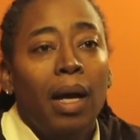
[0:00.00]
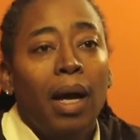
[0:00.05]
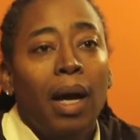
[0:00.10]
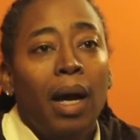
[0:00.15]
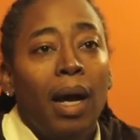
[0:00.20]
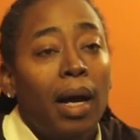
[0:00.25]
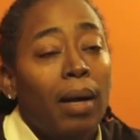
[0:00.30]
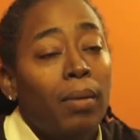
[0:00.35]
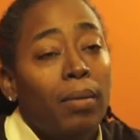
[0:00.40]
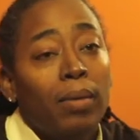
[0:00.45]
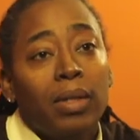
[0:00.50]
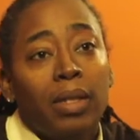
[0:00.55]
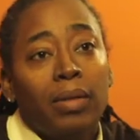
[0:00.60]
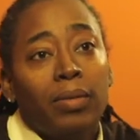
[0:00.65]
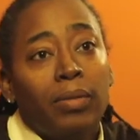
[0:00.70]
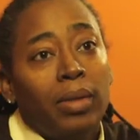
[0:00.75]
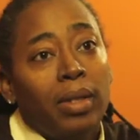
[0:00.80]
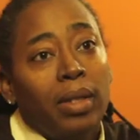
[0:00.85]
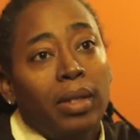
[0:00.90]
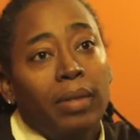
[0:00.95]
I wasn't
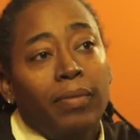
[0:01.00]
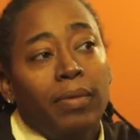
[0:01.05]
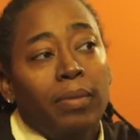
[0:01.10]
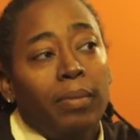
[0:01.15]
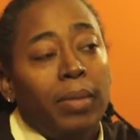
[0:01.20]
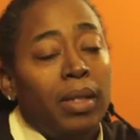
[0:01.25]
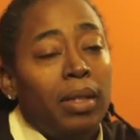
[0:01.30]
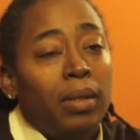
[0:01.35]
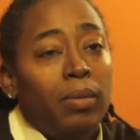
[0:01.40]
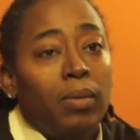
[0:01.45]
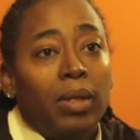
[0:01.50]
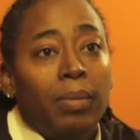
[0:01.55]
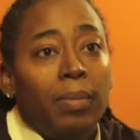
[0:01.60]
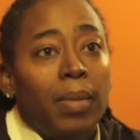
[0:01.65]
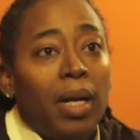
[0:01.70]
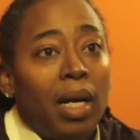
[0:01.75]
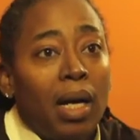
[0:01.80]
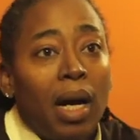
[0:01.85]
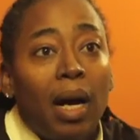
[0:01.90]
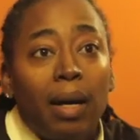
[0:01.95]
really familiar with
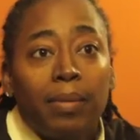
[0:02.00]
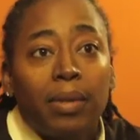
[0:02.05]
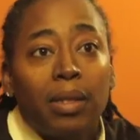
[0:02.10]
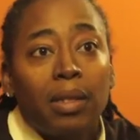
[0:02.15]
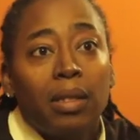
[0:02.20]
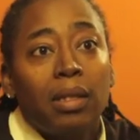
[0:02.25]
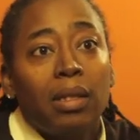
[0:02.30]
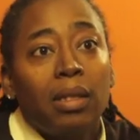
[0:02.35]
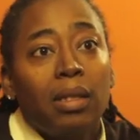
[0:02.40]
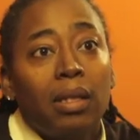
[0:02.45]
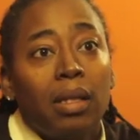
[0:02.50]
my options.